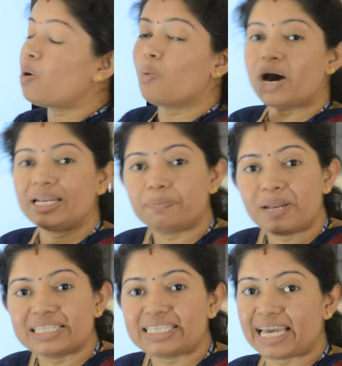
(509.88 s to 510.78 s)
1
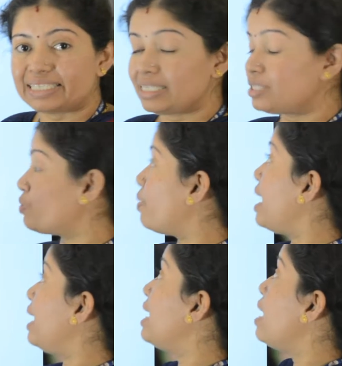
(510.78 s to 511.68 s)
plus x
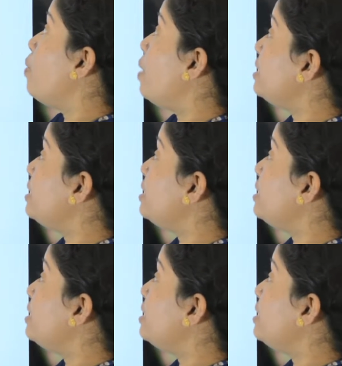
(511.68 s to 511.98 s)
square, where